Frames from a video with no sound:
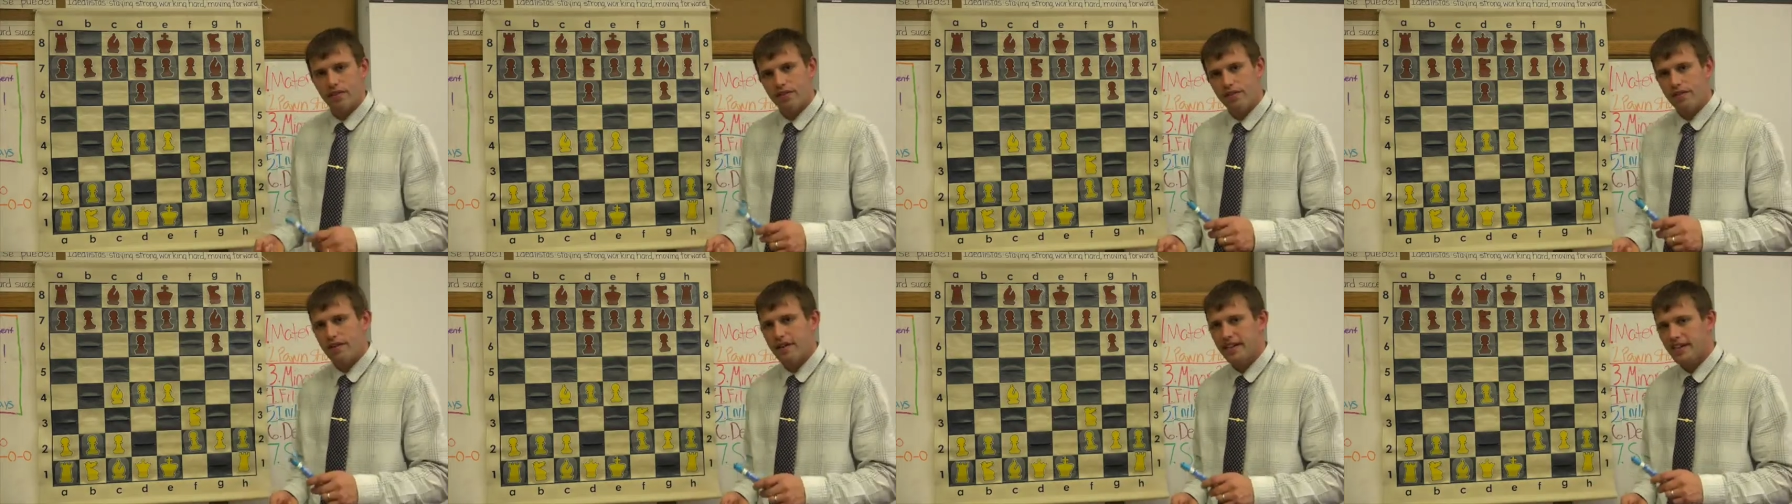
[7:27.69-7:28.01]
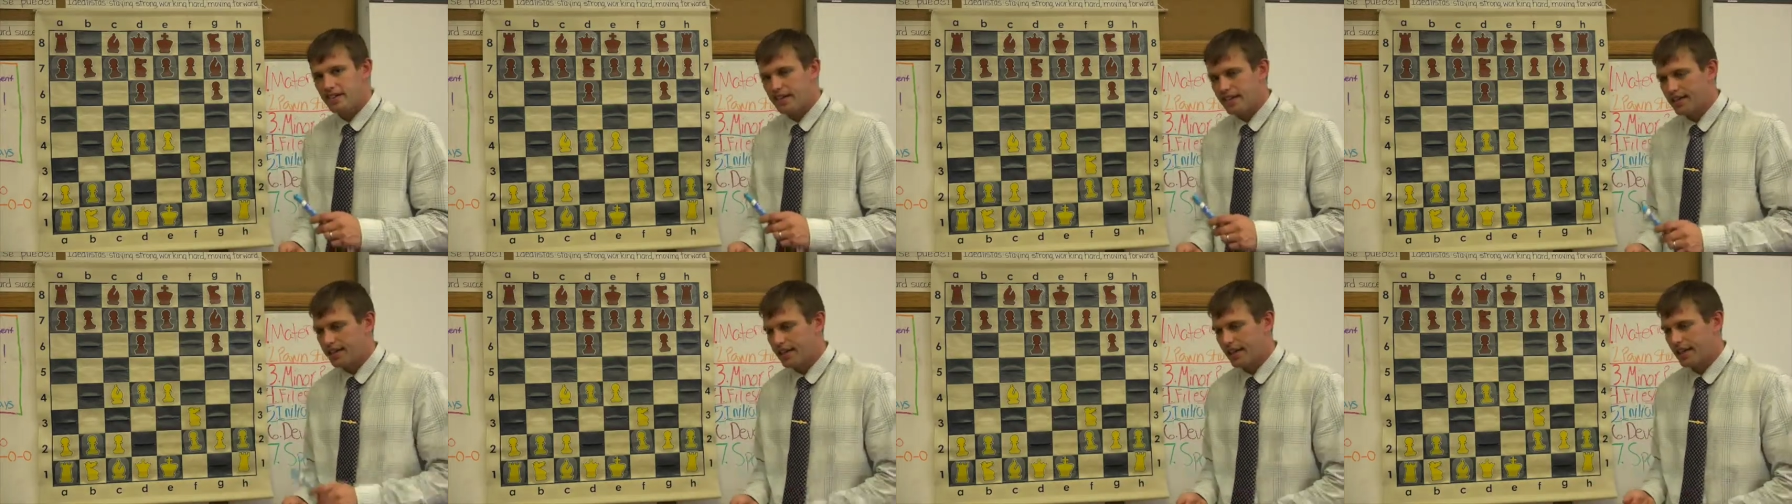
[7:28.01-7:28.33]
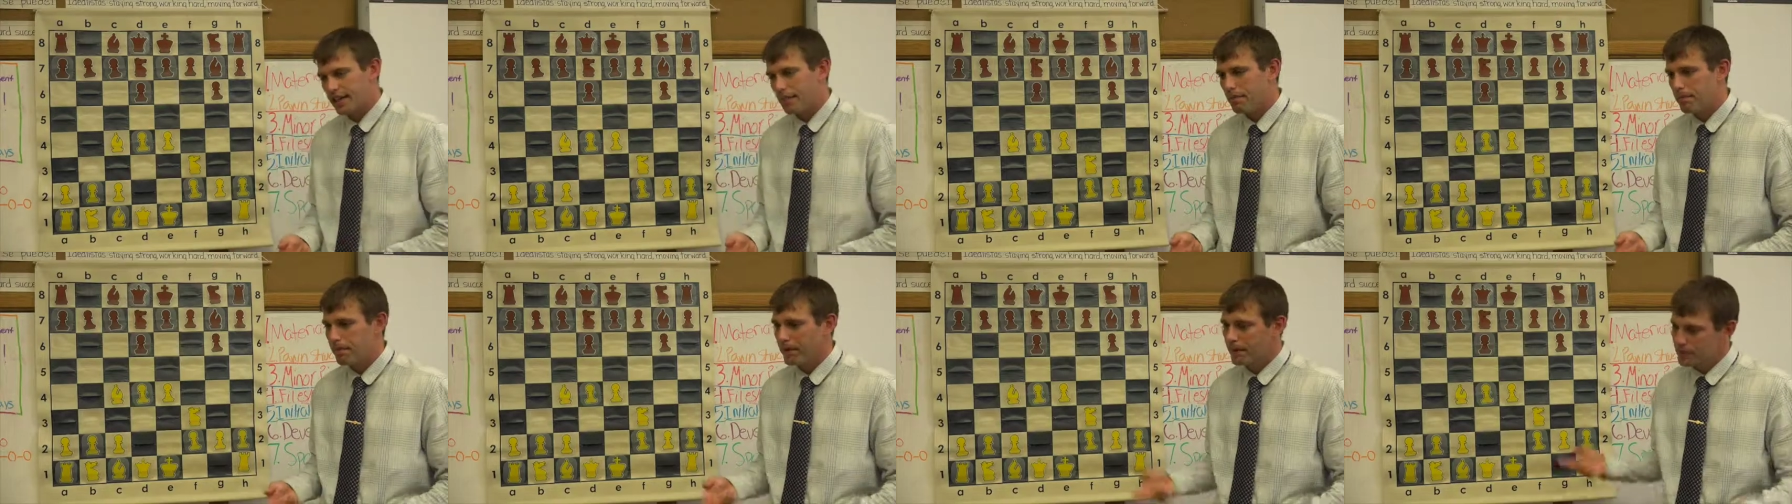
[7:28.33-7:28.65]
If he makes the
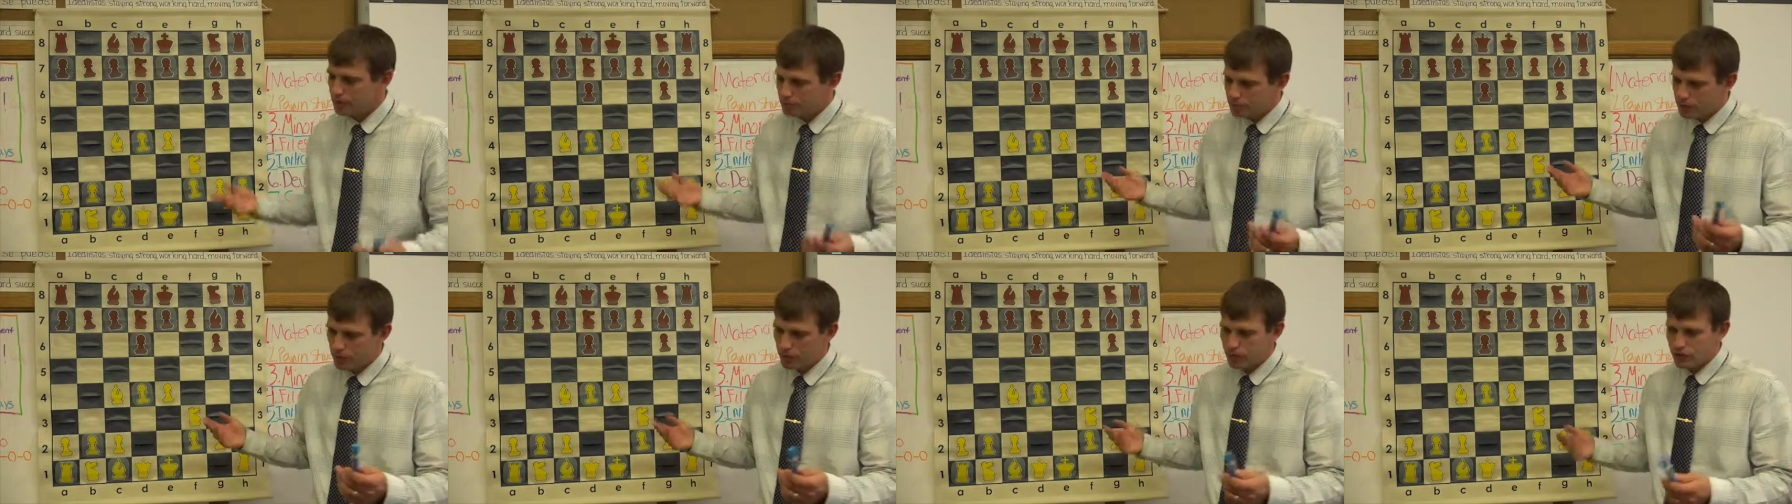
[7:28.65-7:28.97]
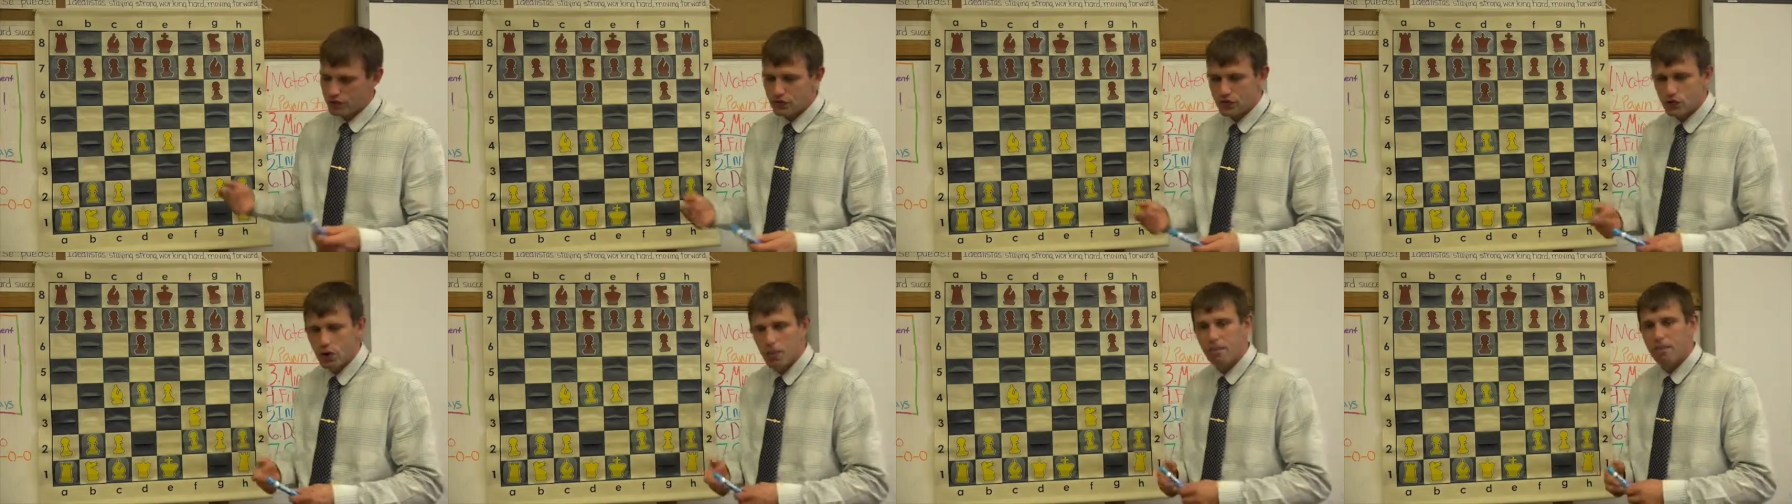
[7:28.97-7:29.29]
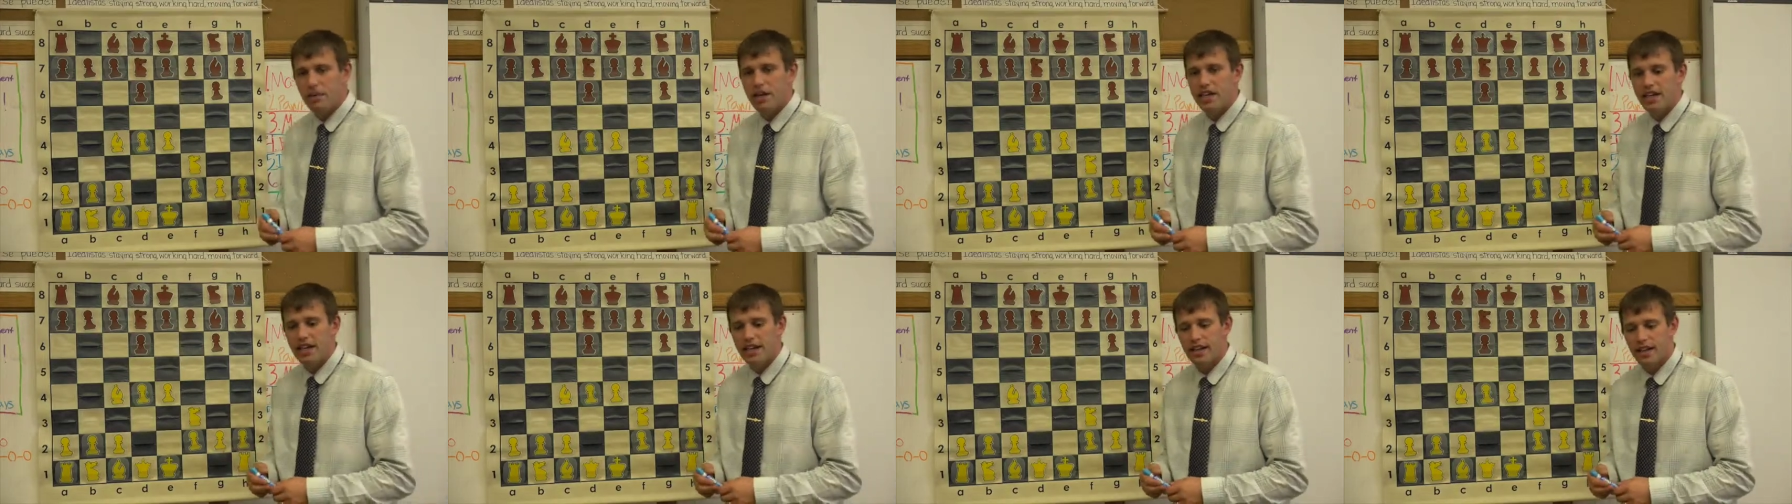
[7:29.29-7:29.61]
second best move, so
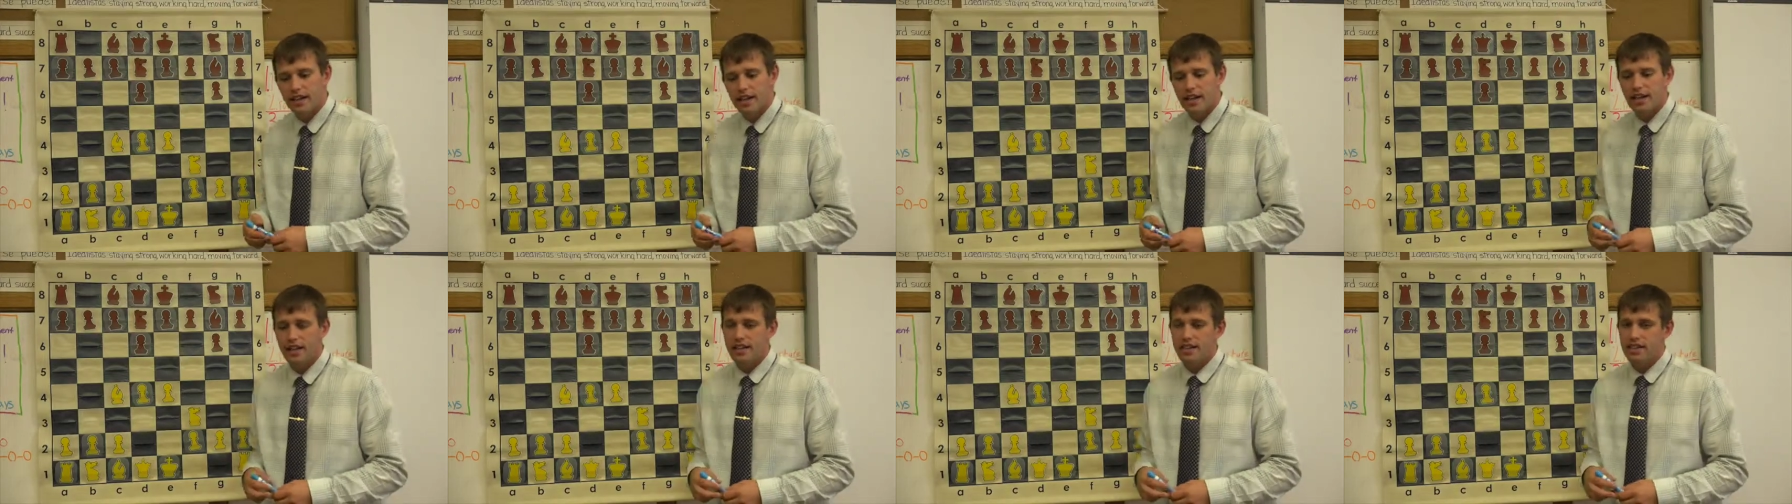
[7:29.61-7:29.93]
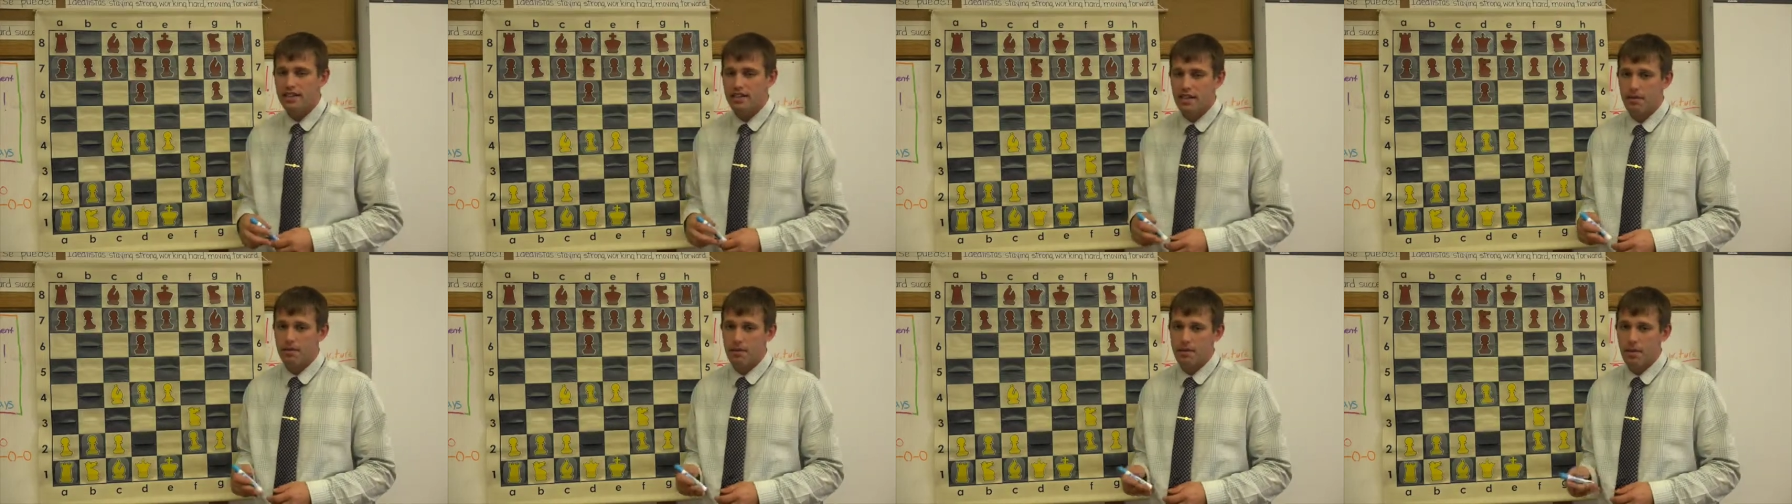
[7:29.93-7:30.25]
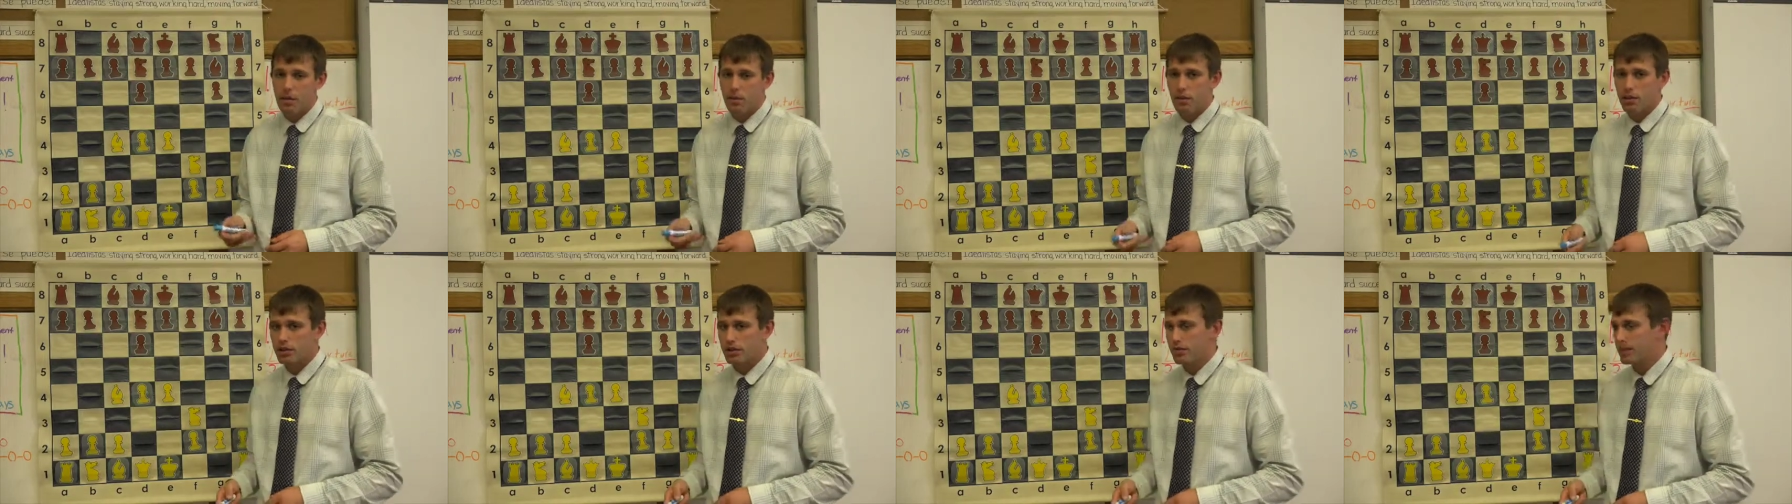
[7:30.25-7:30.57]
be it. He's going to be
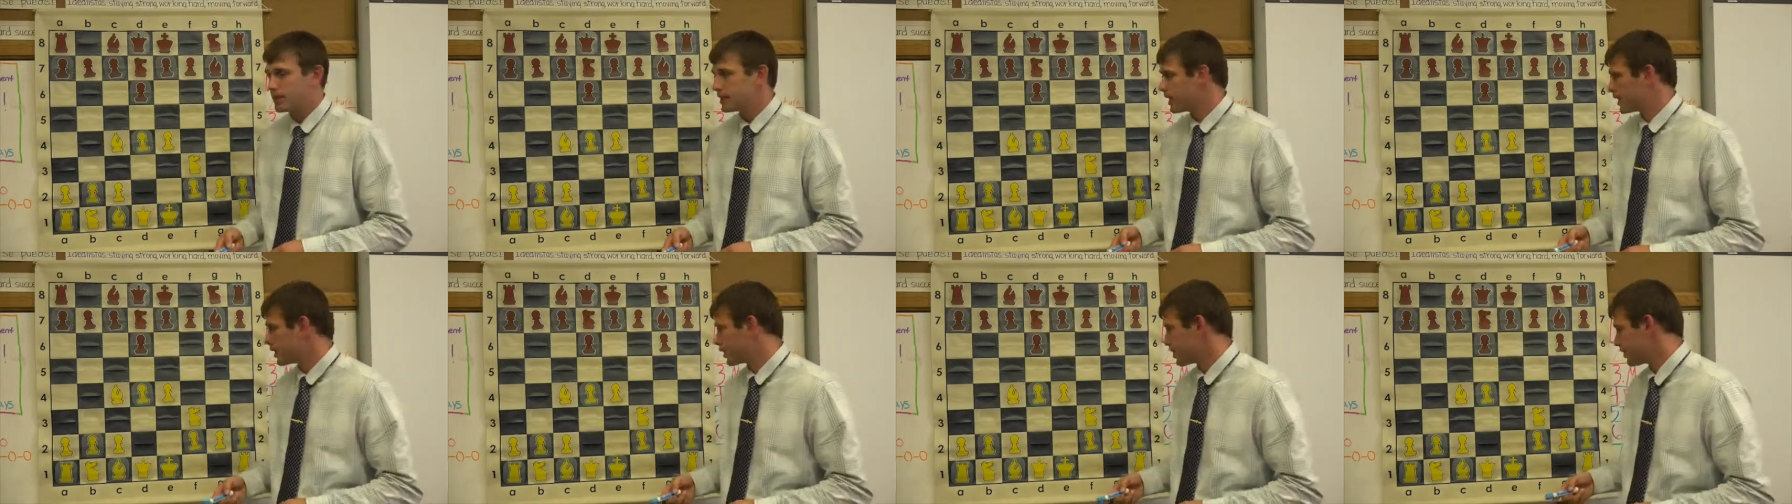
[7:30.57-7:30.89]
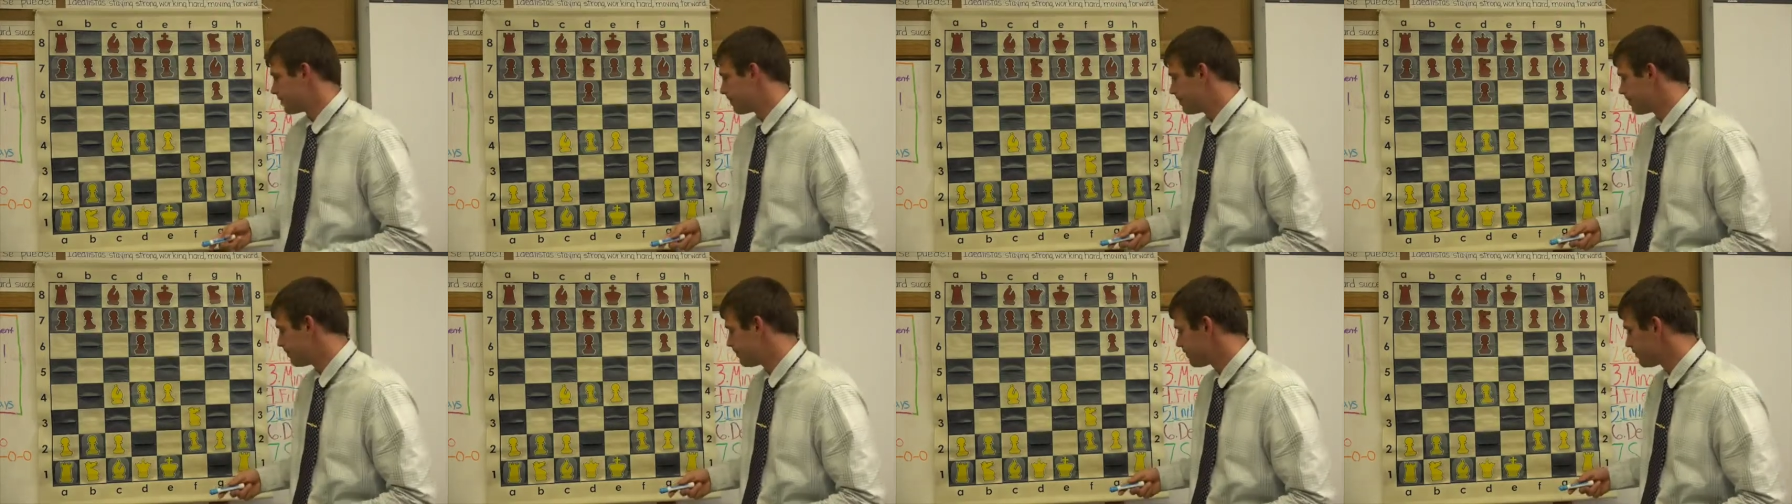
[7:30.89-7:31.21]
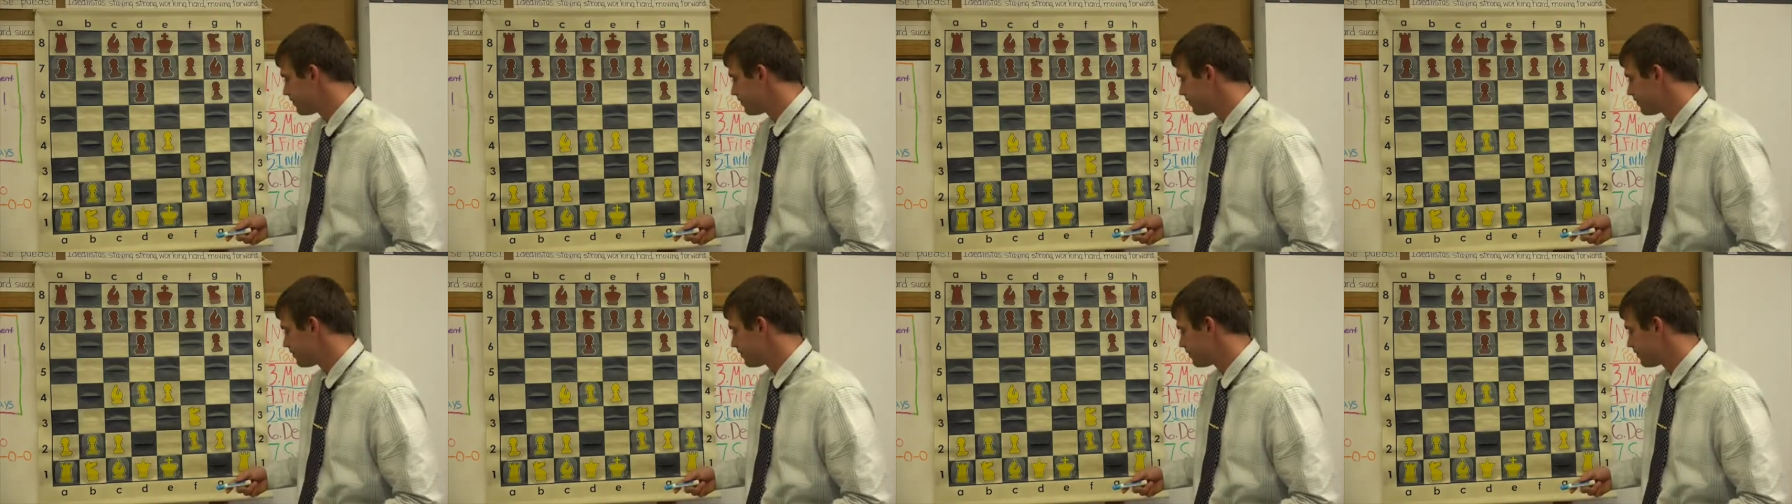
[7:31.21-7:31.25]
in a worse position.